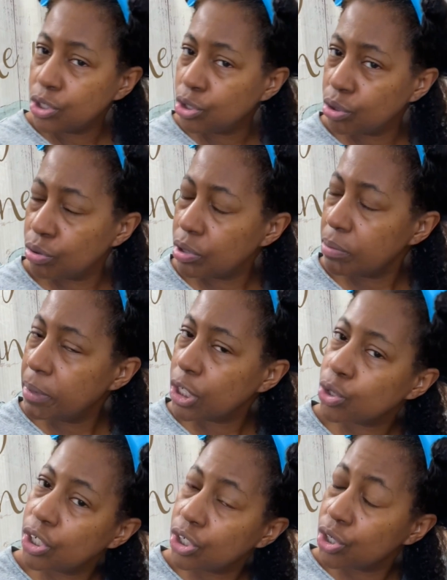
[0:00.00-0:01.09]
do to make
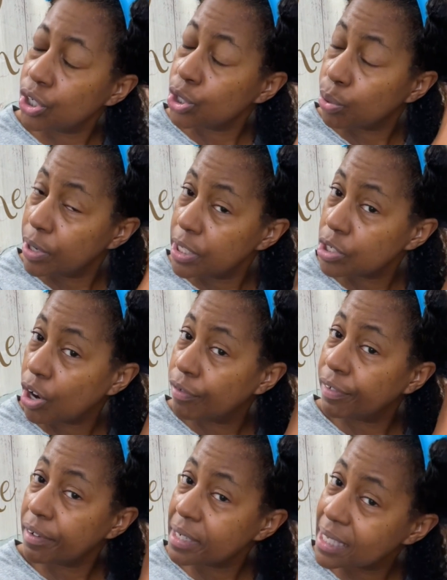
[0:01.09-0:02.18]
sure that your twists are
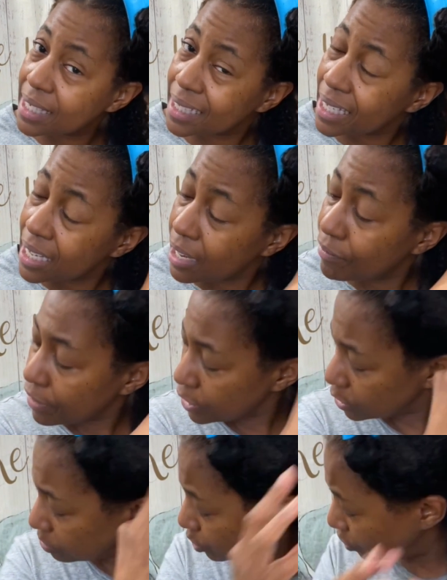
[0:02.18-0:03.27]
very sleek and very
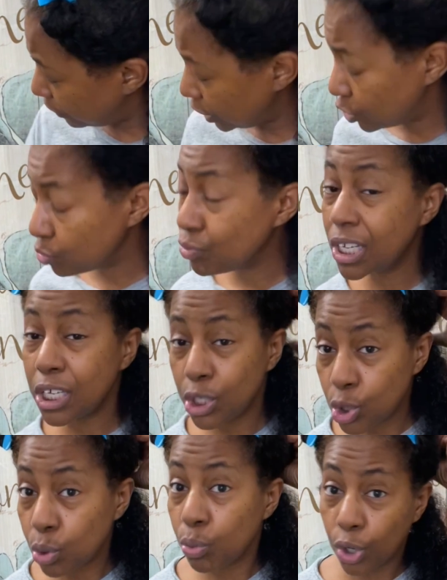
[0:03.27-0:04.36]
smooth is you need
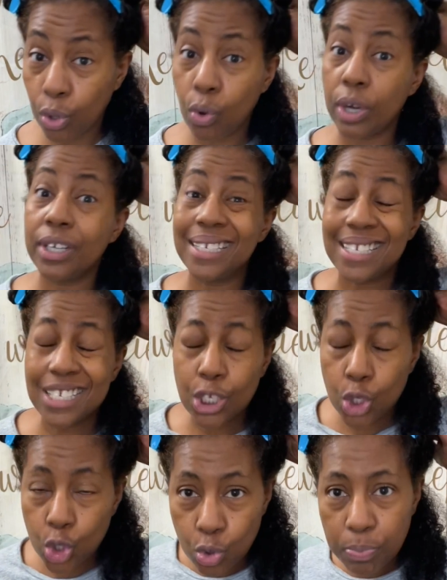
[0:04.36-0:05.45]
to work on
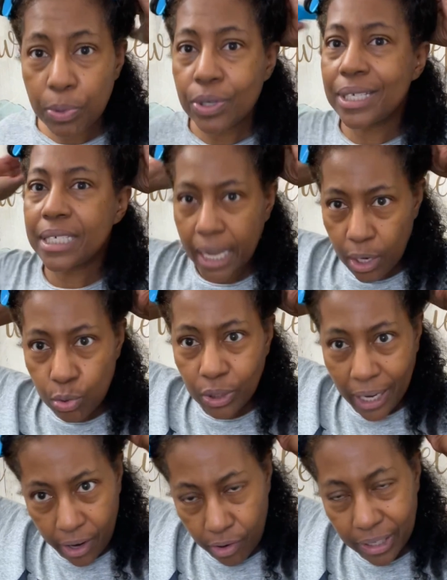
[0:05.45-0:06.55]
super detangled
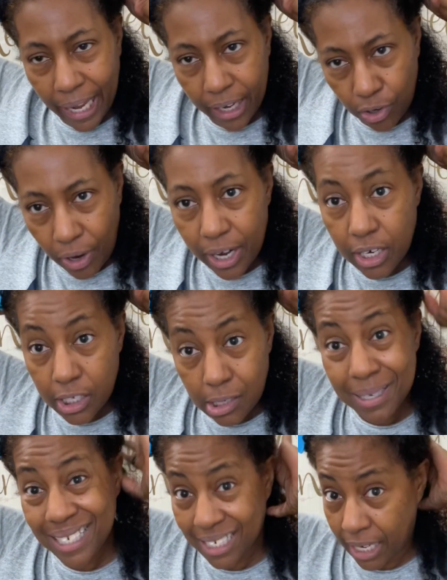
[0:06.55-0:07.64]
hair. Like, your hair needs to
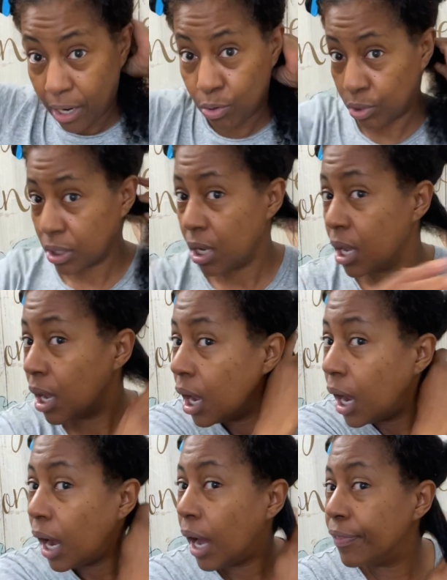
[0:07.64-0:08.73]
be detangled.
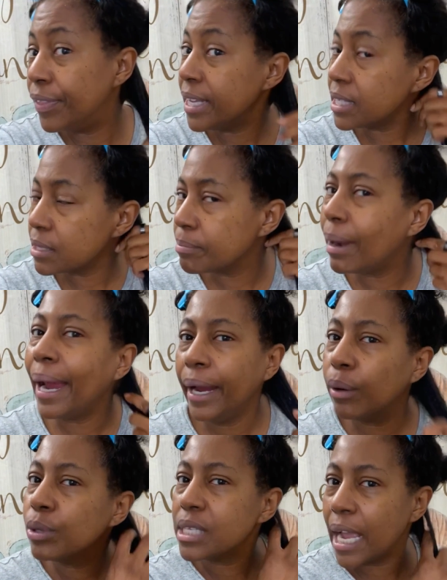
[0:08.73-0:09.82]
My hair
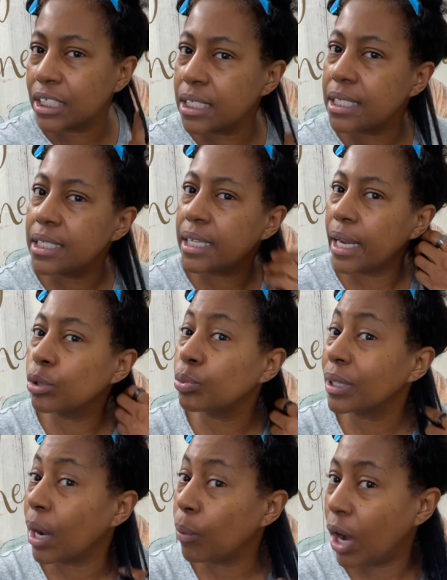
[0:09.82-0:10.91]
was actually detangled
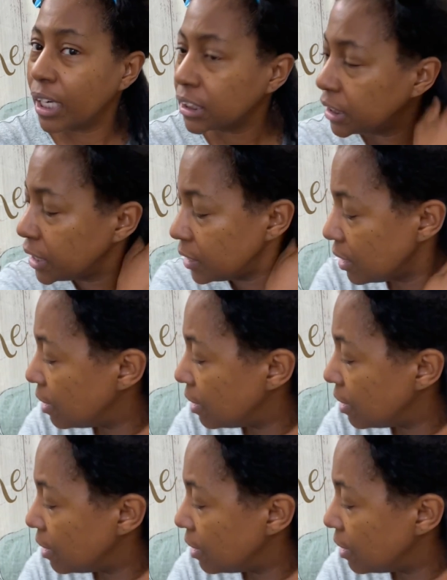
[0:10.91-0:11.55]
when I washed it,